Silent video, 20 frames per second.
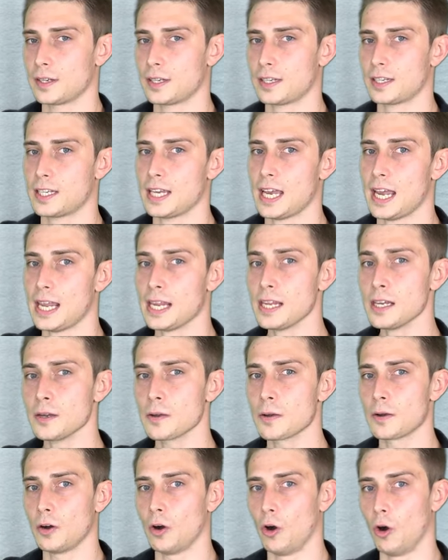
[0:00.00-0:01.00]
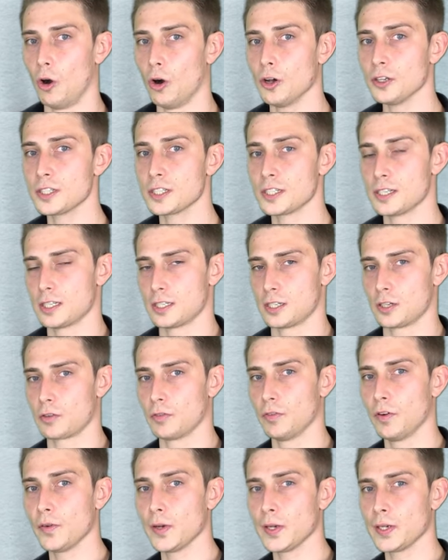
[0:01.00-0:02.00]
k odd is
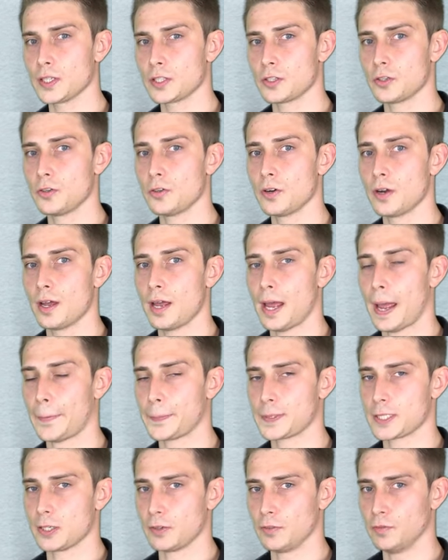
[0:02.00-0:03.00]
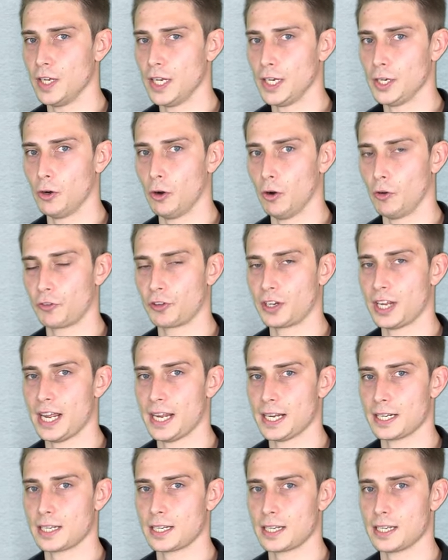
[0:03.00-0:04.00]
equivalent to absolute value of
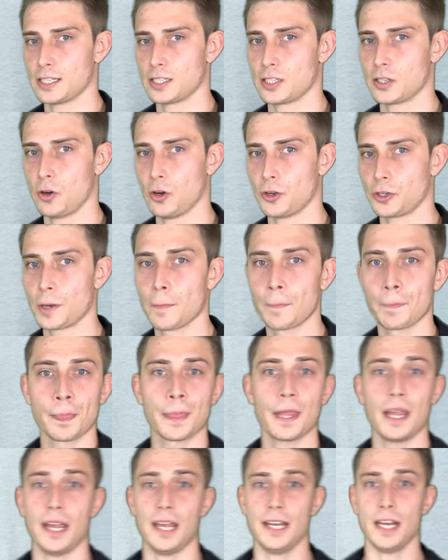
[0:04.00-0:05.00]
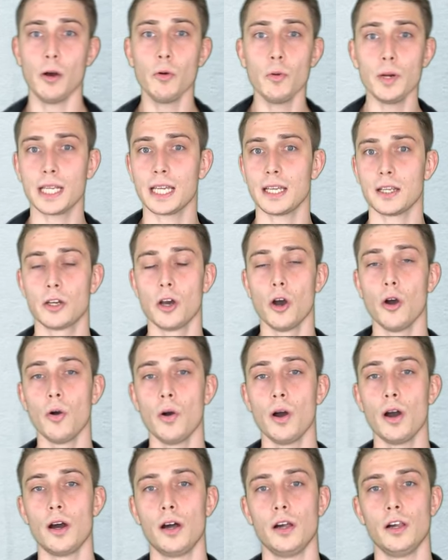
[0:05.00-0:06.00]
k is odd. And now we can
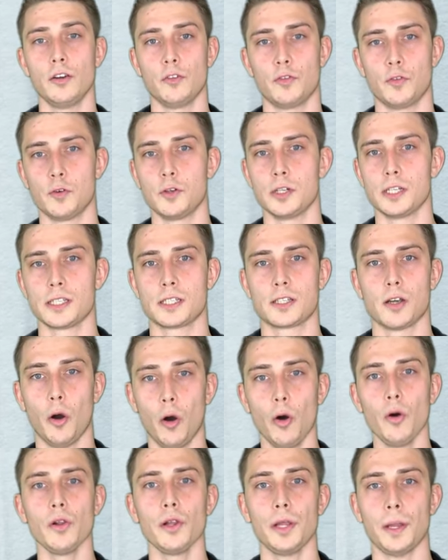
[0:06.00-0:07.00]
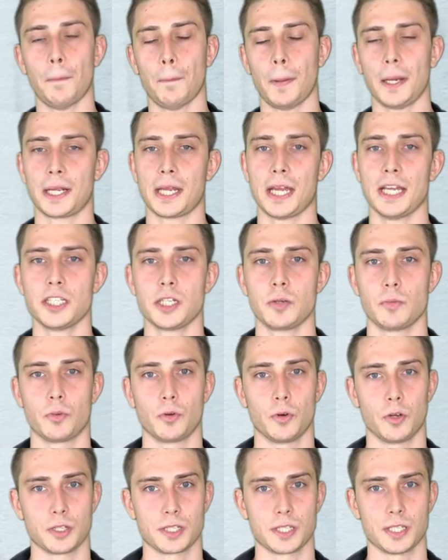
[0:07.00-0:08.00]
go through this whole implication
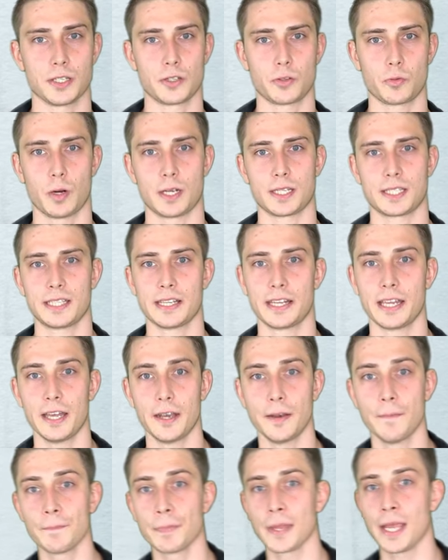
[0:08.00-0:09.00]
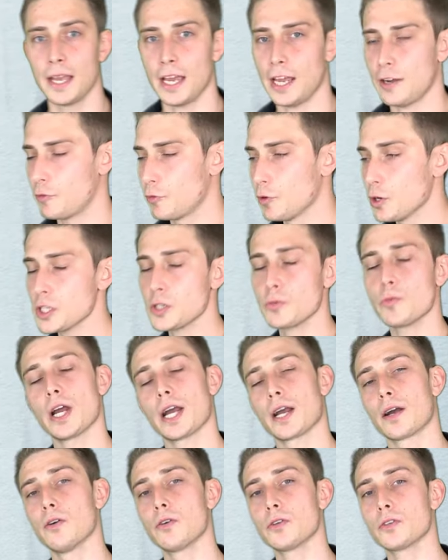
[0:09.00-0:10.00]
process once again. At first we
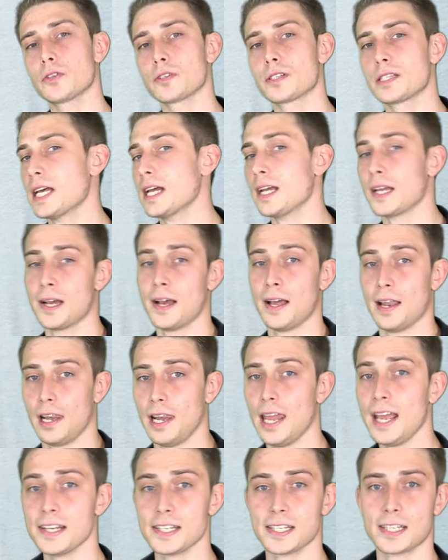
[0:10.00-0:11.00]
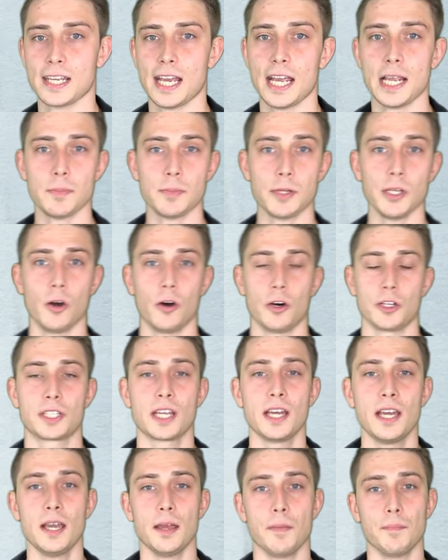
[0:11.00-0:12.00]
are going to say let k be odd,
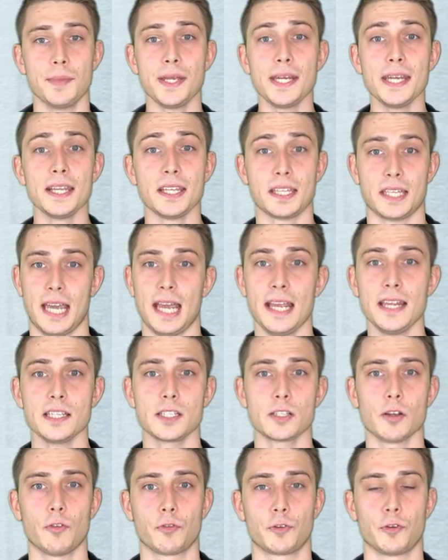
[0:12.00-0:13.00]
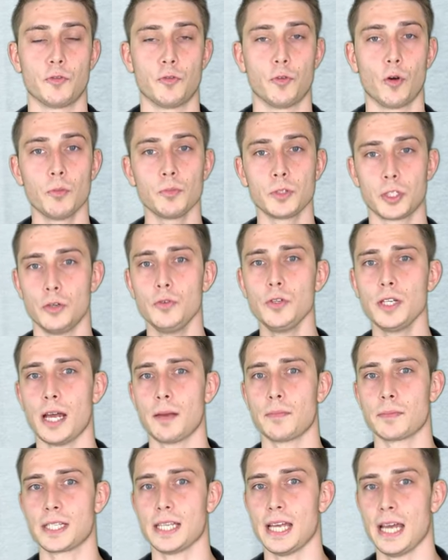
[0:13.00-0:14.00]
meaning k is of the form 2
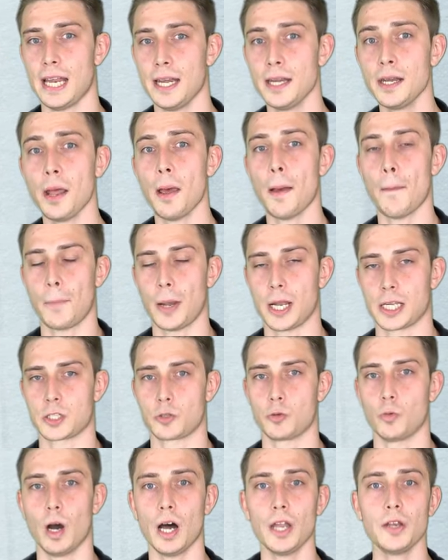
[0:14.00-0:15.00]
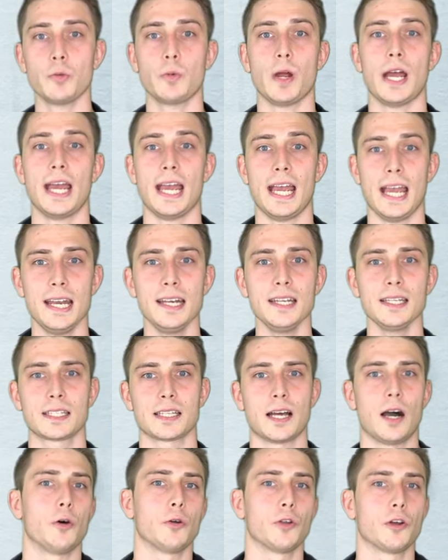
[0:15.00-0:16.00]
times n plus 1 where n is
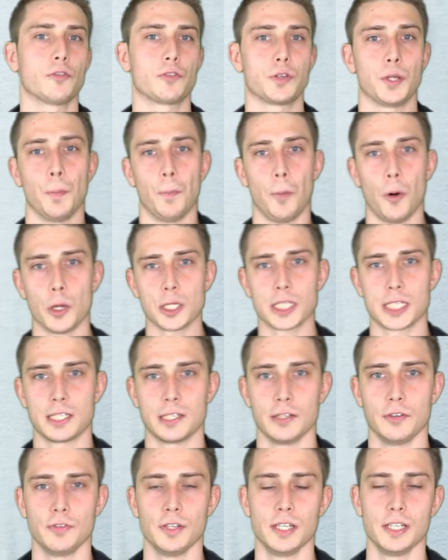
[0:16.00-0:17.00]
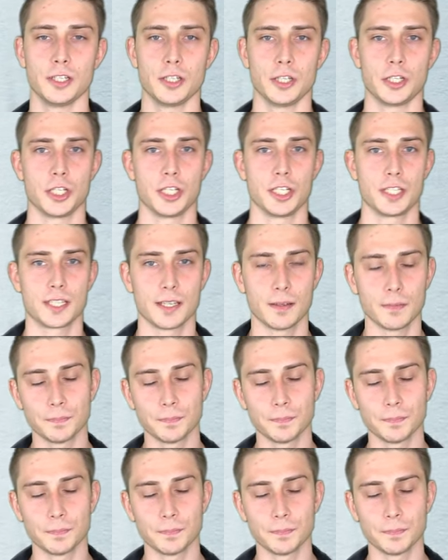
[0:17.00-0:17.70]
out of the positive integers.